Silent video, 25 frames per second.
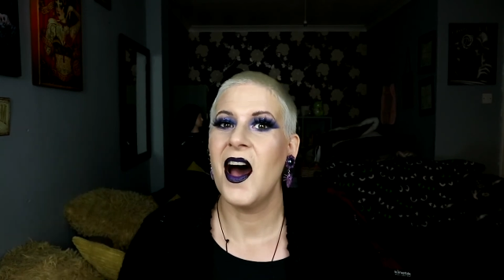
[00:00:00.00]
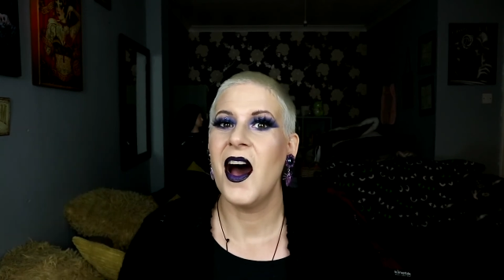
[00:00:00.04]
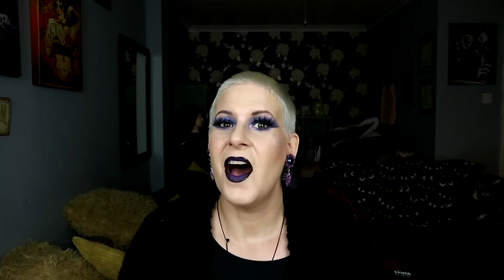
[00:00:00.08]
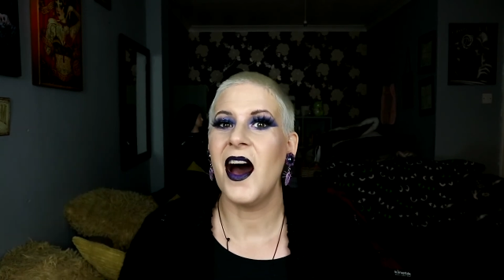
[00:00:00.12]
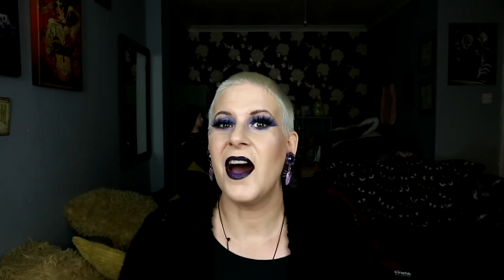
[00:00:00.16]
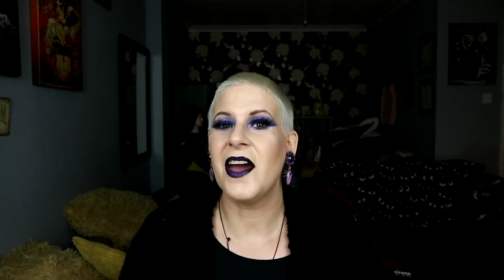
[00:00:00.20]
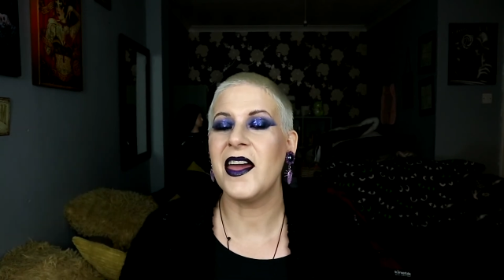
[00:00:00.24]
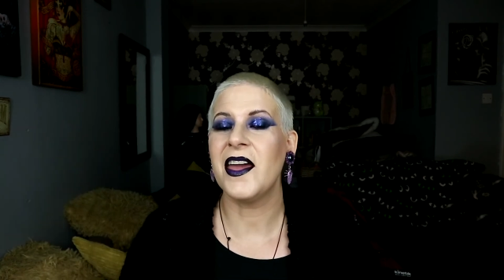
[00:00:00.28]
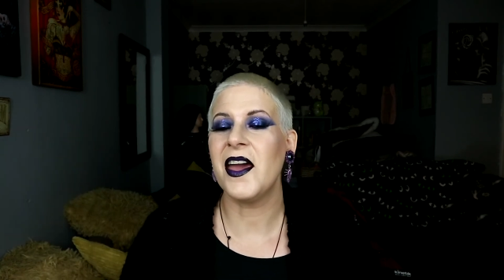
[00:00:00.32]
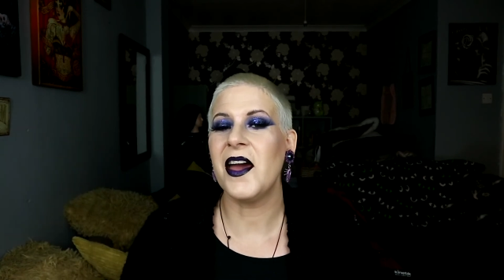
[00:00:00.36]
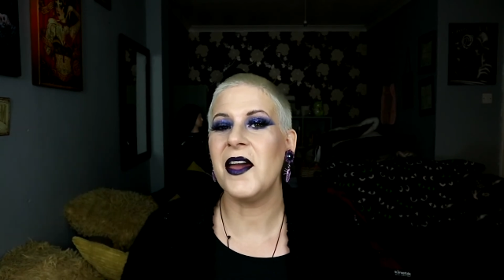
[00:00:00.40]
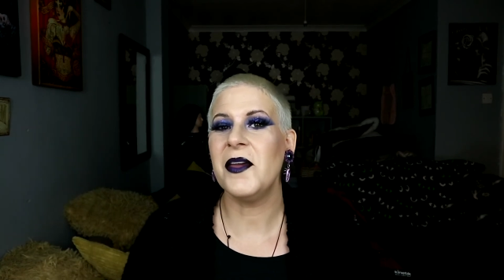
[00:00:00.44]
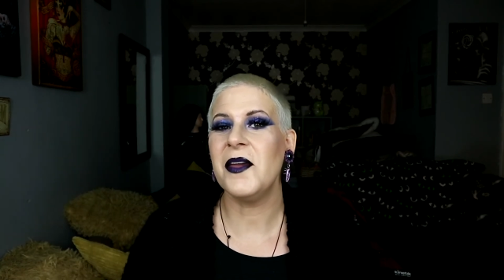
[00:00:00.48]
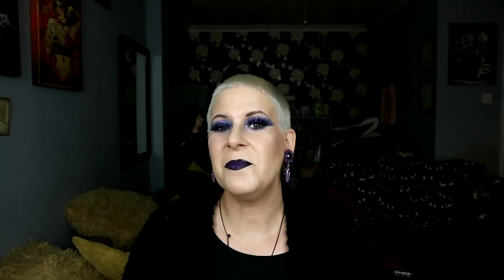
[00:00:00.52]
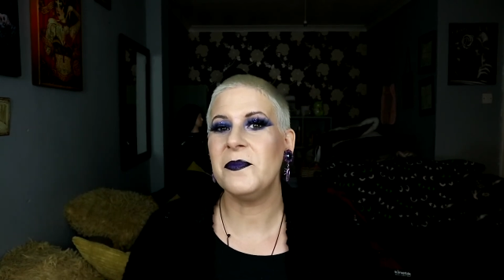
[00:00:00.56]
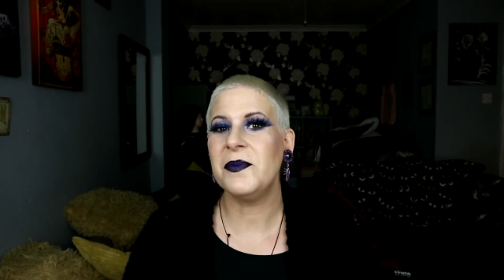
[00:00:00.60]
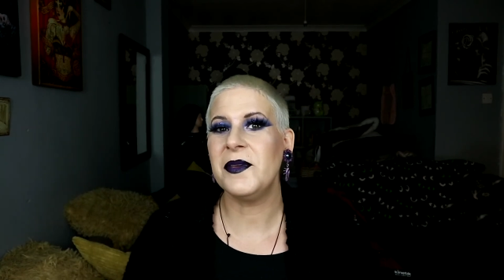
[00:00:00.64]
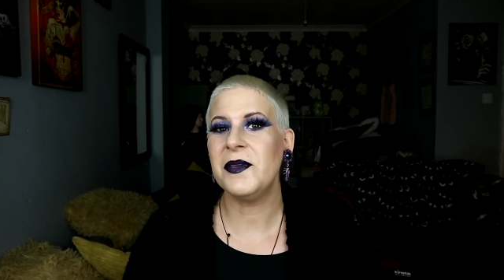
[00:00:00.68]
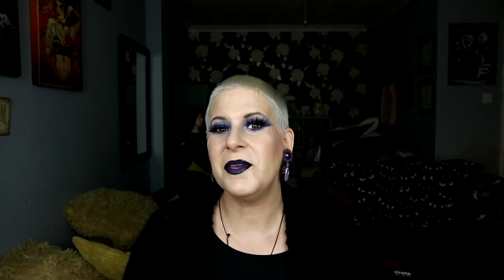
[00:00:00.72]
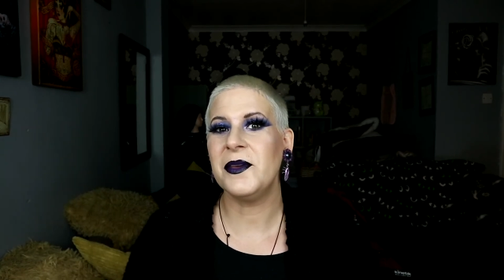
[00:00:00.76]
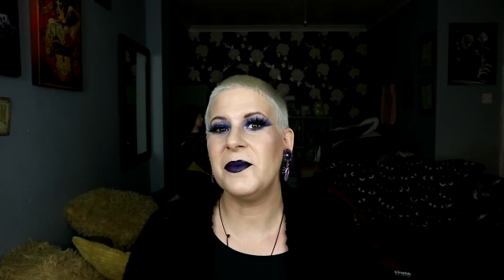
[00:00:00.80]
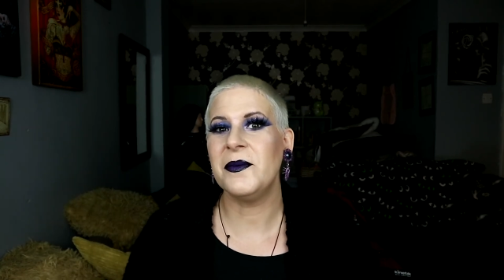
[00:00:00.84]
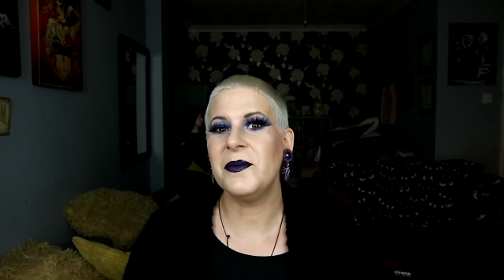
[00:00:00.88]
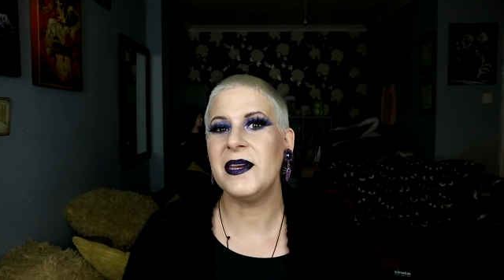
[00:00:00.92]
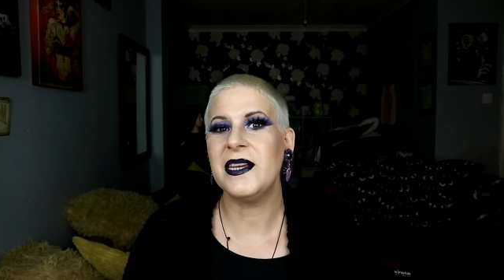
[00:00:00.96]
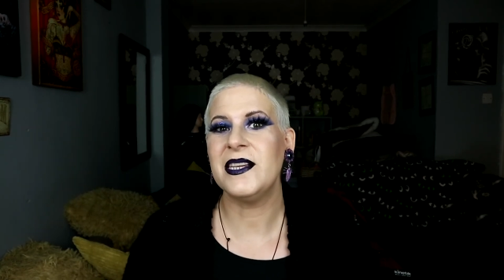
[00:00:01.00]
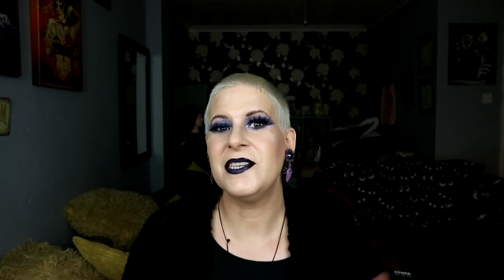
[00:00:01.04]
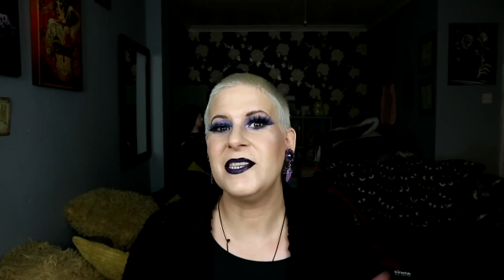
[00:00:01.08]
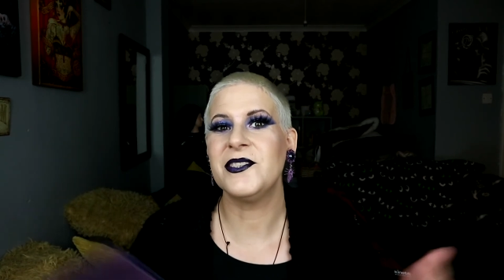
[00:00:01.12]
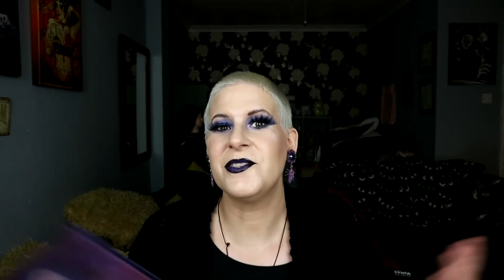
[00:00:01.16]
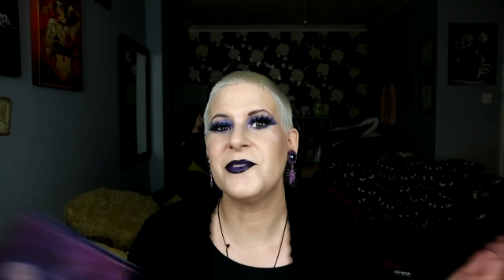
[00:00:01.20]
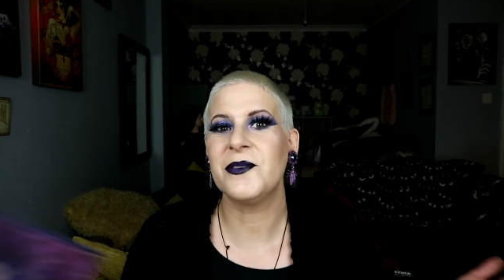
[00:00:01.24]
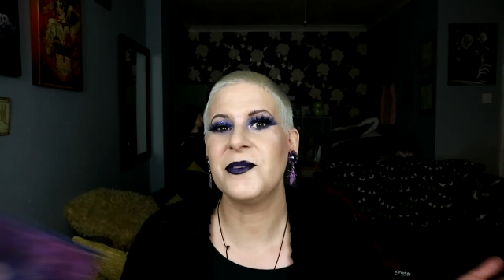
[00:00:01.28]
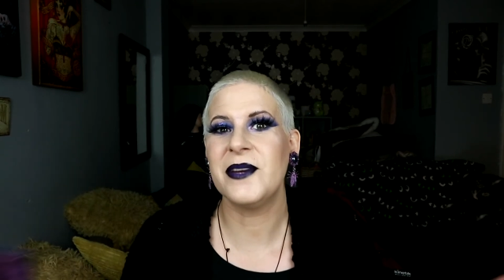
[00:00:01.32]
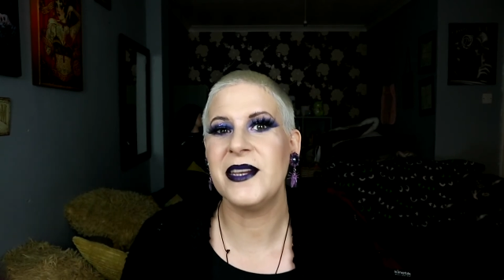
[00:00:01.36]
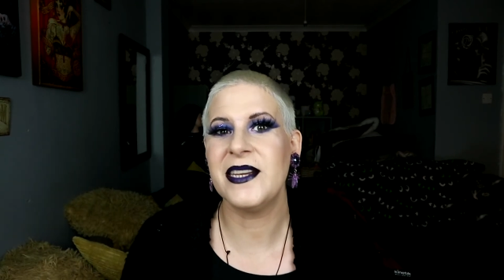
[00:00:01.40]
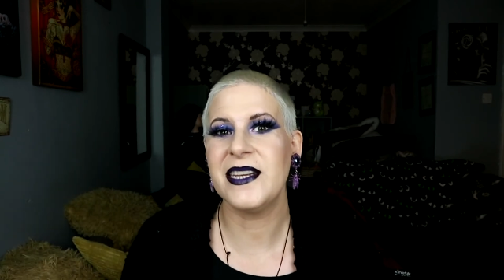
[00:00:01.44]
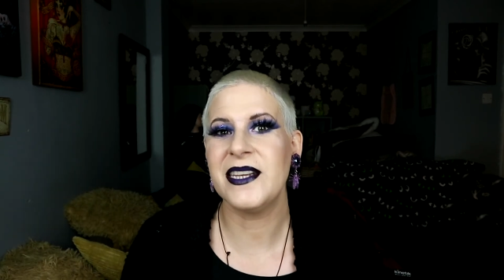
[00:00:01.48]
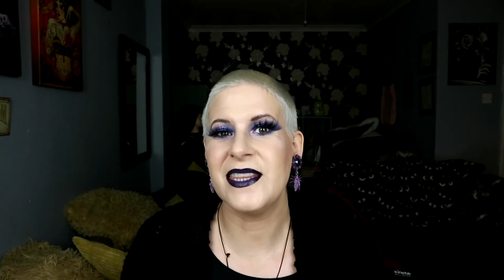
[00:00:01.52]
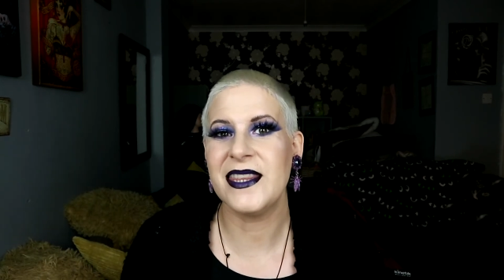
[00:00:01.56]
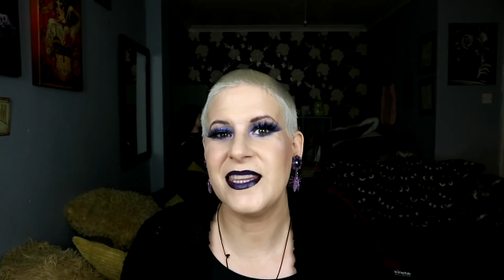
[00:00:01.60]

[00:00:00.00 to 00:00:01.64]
I hope you enjoyed